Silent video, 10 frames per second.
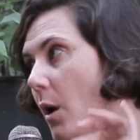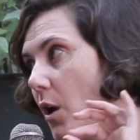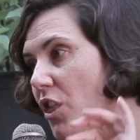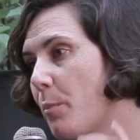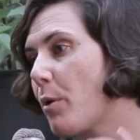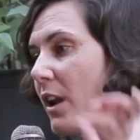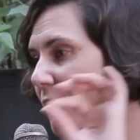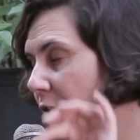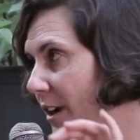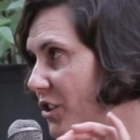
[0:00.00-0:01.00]
The
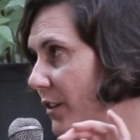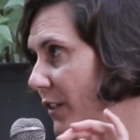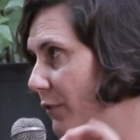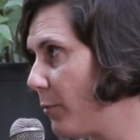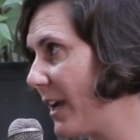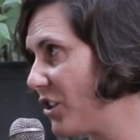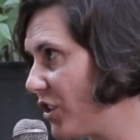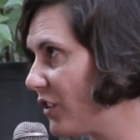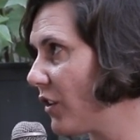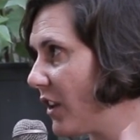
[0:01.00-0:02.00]
proliferation of information
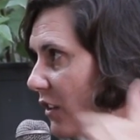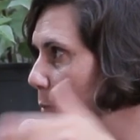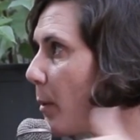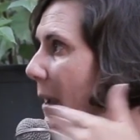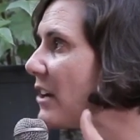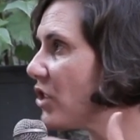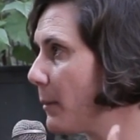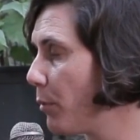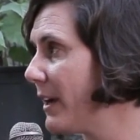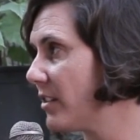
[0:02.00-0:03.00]
so that it's perpetually
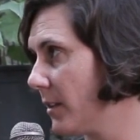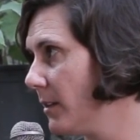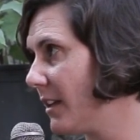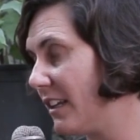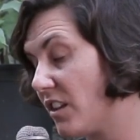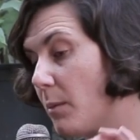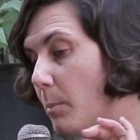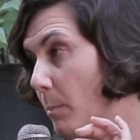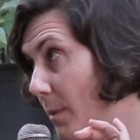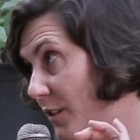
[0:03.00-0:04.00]
present is the
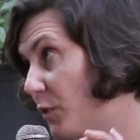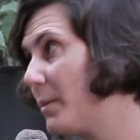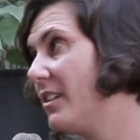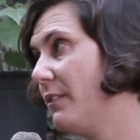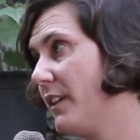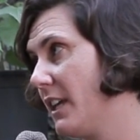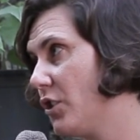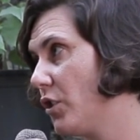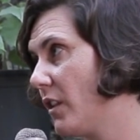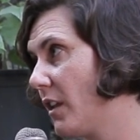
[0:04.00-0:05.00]
specific
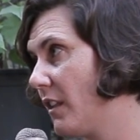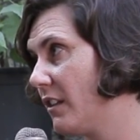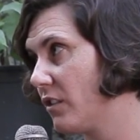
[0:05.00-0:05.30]
issue that this